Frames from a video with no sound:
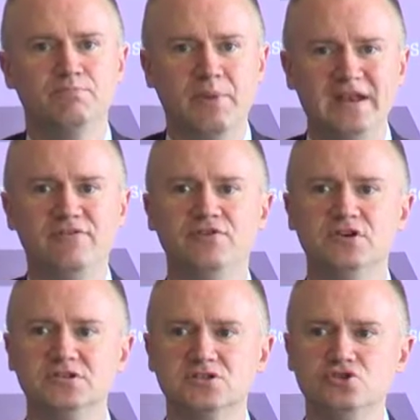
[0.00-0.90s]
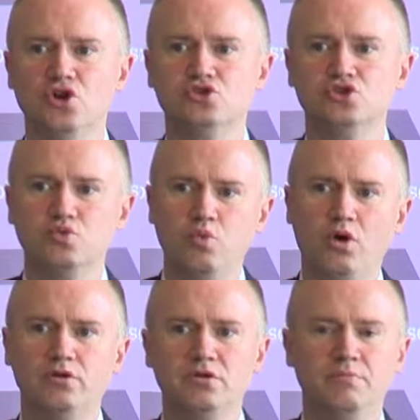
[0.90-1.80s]
benefits not just
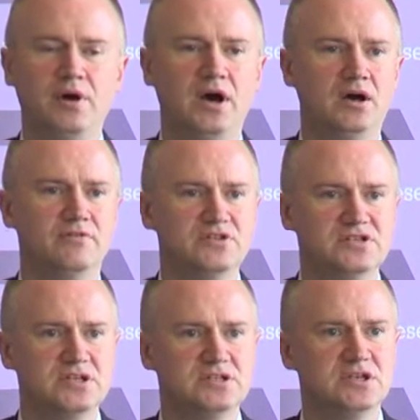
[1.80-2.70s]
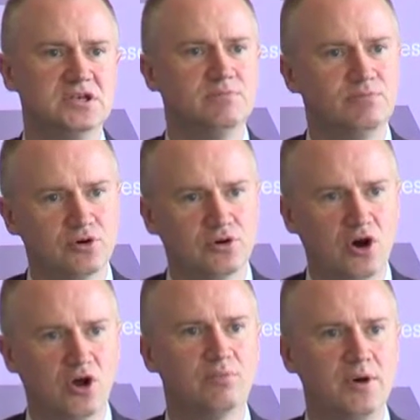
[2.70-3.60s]
one part of the city, but
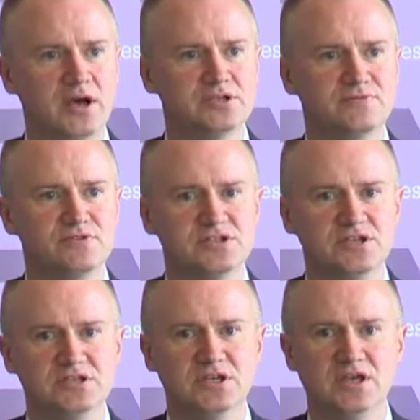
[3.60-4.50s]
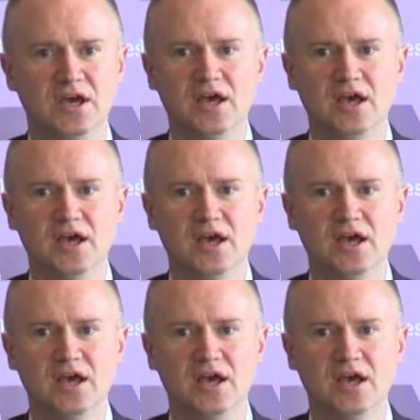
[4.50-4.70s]
all parts of the city.